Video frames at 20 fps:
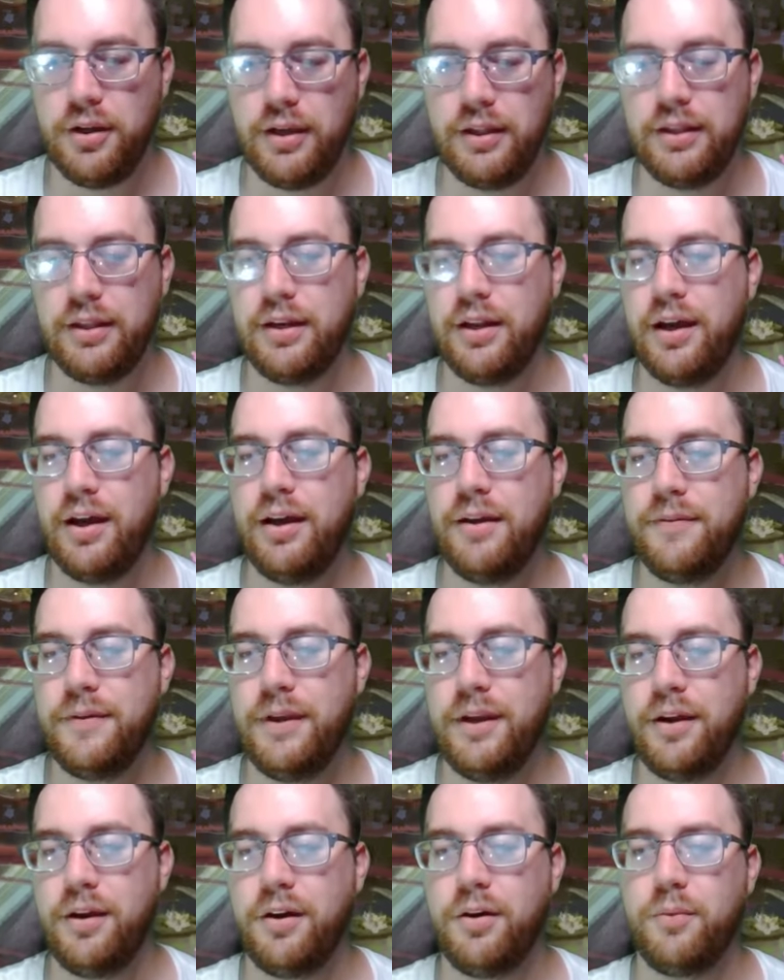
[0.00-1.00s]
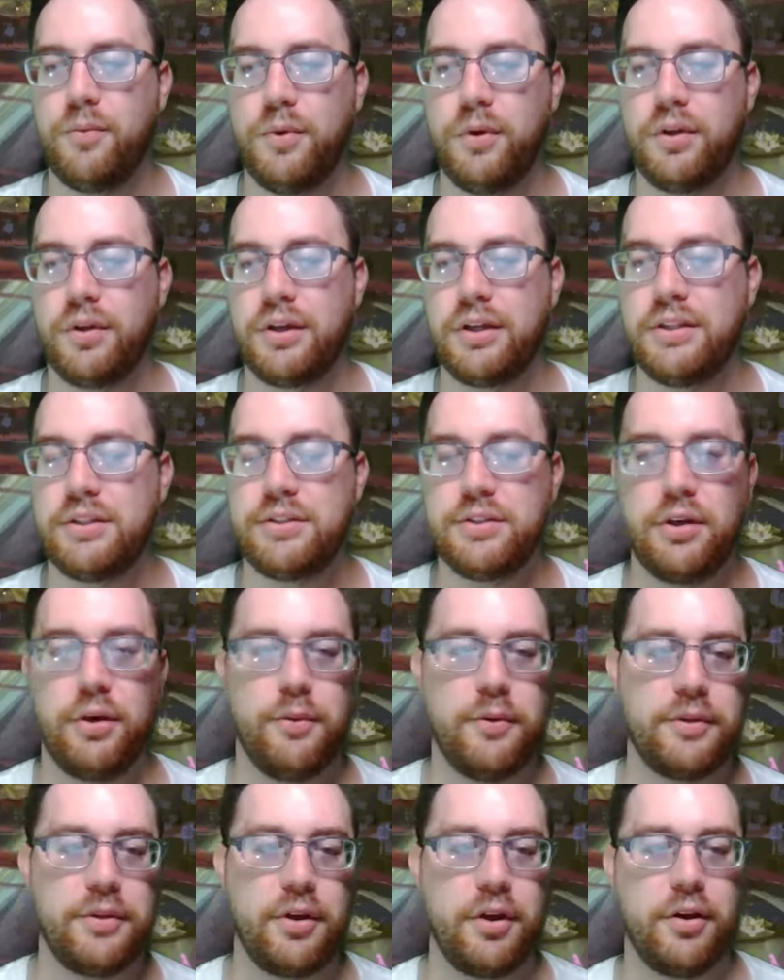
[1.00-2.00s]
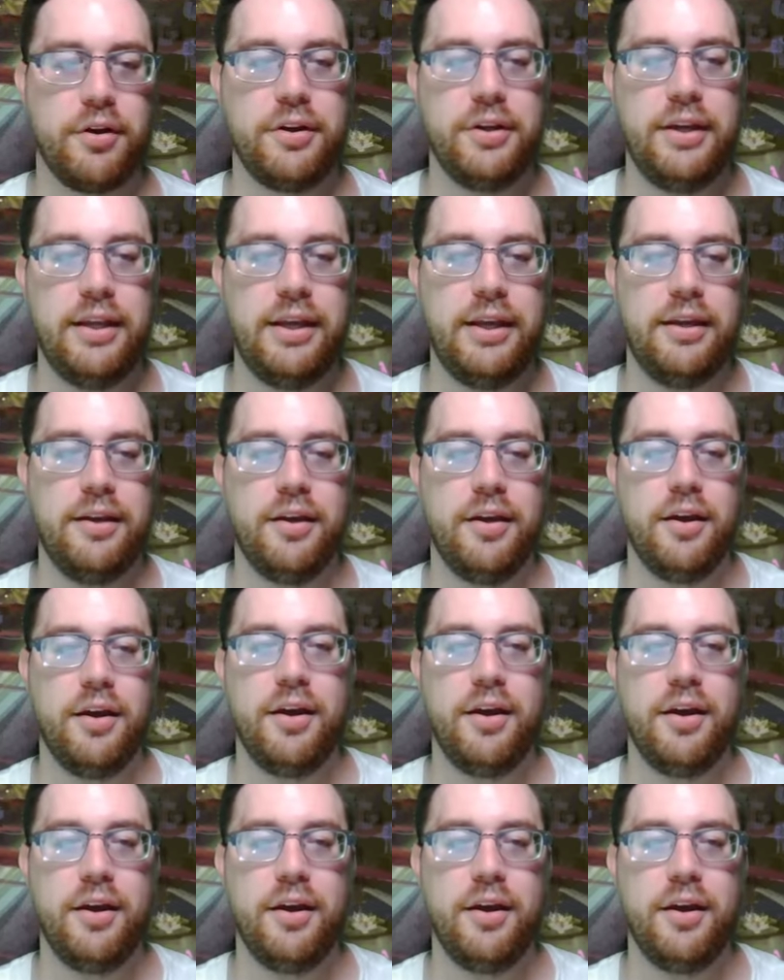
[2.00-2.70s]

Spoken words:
and then Javier will consult with R&D